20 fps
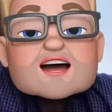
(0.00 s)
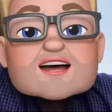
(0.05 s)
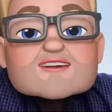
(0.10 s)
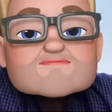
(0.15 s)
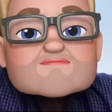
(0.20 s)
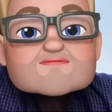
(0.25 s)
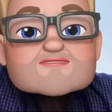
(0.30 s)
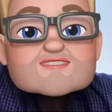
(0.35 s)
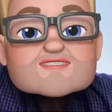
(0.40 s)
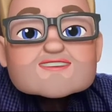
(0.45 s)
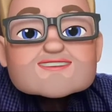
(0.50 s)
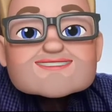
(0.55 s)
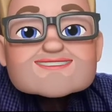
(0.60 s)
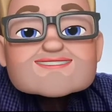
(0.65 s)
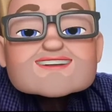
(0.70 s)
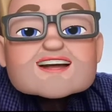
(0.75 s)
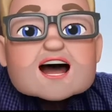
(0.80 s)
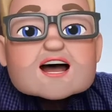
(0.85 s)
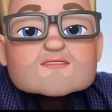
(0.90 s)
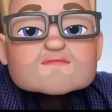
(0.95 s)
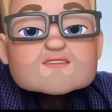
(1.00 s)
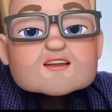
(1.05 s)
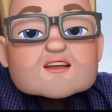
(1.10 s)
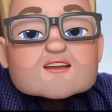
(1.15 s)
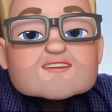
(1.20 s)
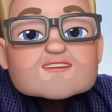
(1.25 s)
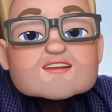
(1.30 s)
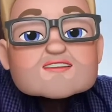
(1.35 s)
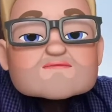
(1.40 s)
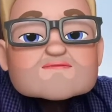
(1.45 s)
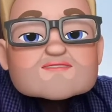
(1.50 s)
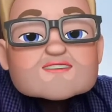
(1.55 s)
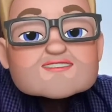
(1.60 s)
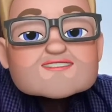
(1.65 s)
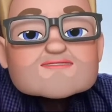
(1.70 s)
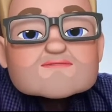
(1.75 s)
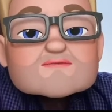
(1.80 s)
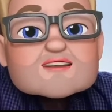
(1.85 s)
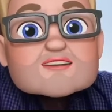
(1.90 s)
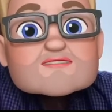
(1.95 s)
trillion stock market
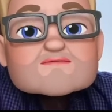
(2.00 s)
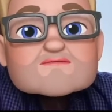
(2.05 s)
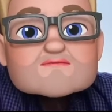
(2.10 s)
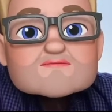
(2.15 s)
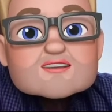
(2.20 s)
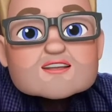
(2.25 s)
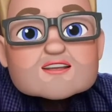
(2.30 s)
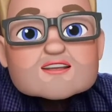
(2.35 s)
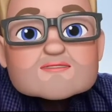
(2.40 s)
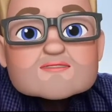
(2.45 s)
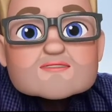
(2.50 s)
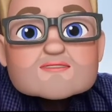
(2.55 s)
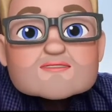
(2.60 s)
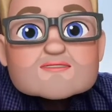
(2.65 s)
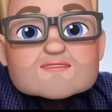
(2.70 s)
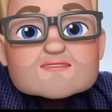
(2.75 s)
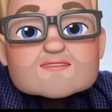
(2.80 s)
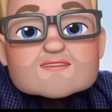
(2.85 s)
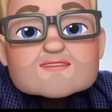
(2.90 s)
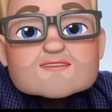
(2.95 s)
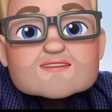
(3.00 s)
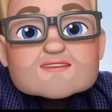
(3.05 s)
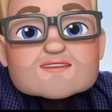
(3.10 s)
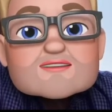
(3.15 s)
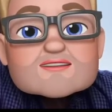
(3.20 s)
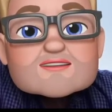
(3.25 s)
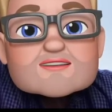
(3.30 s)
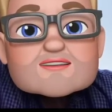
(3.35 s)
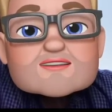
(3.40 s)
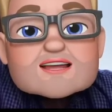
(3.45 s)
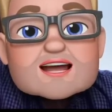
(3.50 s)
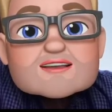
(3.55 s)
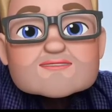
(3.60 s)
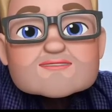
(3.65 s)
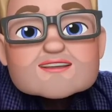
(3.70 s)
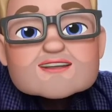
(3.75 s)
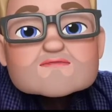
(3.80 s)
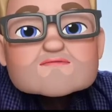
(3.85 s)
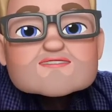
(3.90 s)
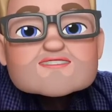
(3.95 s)
infusion by the Fed, and
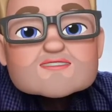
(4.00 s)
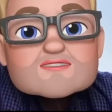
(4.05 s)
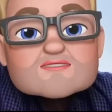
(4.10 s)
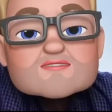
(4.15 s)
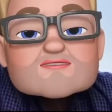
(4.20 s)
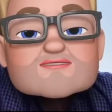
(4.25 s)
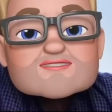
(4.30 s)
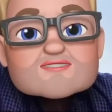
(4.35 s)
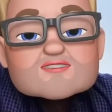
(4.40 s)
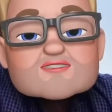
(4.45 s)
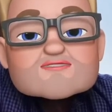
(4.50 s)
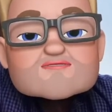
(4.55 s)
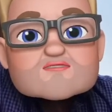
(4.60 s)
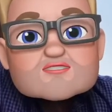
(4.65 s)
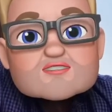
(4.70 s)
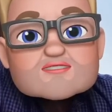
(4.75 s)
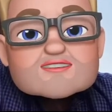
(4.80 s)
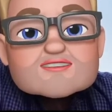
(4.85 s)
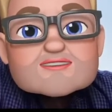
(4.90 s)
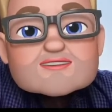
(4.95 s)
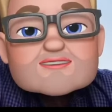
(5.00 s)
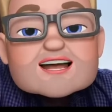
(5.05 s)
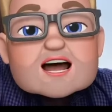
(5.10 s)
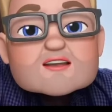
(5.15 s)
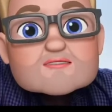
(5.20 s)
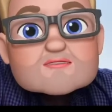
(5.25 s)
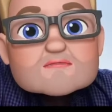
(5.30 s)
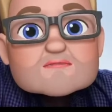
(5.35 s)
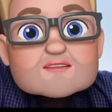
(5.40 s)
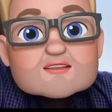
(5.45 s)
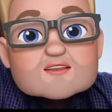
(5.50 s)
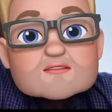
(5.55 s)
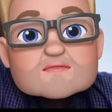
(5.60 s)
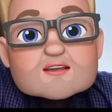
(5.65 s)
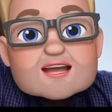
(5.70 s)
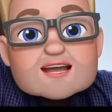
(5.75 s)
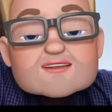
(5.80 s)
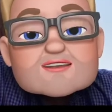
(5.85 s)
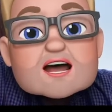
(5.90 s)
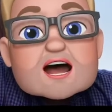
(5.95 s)
given the new $2 trillion bill
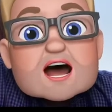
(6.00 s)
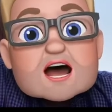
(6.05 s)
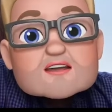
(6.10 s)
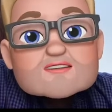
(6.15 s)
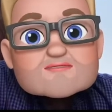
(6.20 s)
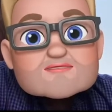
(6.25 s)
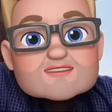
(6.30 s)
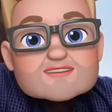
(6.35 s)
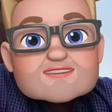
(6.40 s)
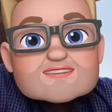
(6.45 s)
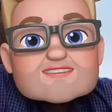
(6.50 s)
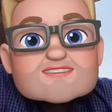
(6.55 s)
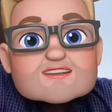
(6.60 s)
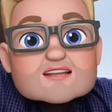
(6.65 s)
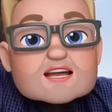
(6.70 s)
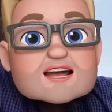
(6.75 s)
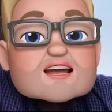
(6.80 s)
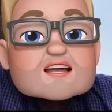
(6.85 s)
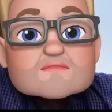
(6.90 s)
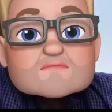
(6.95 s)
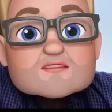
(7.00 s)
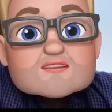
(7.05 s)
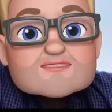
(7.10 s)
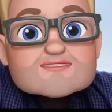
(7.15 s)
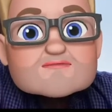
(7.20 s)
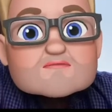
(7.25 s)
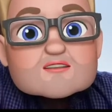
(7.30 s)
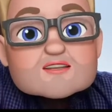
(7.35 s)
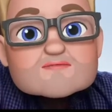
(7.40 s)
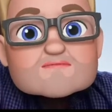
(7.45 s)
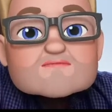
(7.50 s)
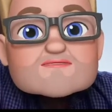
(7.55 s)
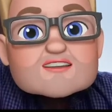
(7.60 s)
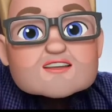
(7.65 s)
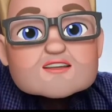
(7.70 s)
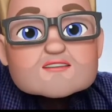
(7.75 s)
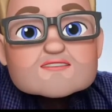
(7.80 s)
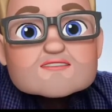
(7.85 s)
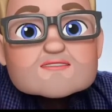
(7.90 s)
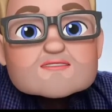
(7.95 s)
by Congress today on March
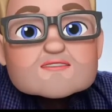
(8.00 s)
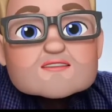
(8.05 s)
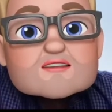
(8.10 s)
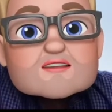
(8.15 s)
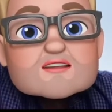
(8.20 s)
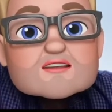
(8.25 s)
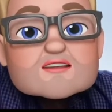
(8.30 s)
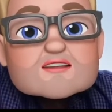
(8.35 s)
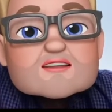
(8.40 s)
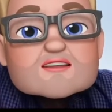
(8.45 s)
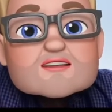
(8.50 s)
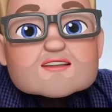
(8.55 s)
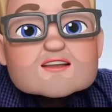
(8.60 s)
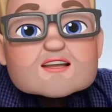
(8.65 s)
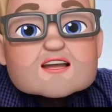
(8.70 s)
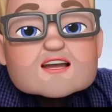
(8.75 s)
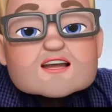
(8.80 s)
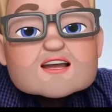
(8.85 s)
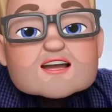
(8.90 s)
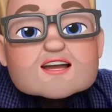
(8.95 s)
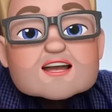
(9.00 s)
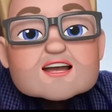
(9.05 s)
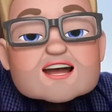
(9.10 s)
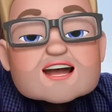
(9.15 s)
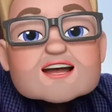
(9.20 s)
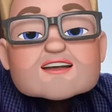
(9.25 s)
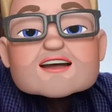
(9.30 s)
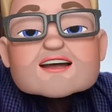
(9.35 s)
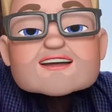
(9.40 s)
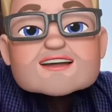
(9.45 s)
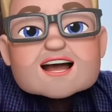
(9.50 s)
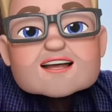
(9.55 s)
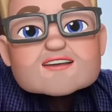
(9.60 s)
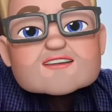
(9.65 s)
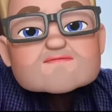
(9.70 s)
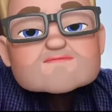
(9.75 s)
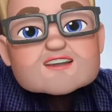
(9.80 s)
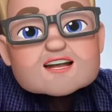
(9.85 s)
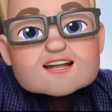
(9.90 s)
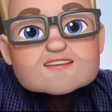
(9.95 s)
25th, an
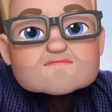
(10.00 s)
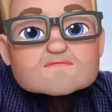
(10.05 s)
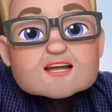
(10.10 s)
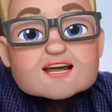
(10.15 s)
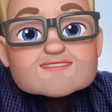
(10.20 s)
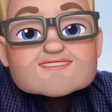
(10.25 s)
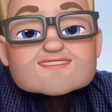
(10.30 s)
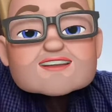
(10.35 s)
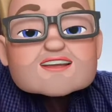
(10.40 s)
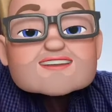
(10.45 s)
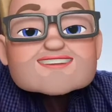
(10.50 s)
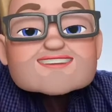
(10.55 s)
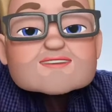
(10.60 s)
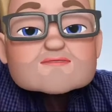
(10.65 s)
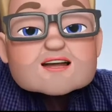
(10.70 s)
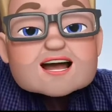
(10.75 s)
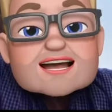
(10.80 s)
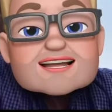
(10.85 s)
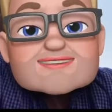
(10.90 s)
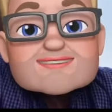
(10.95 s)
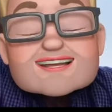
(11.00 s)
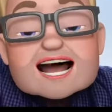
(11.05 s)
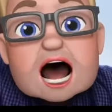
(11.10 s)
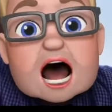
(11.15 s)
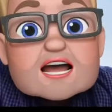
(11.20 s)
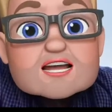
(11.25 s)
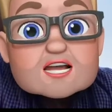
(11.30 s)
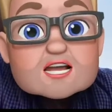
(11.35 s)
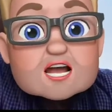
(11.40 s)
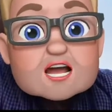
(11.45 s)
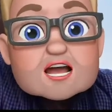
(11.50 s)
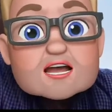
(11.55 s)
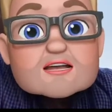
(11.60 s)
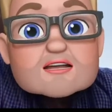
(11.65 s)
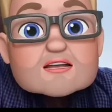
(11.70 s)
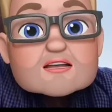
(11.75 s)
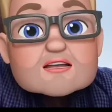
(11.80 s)
N95 mask costs about $1.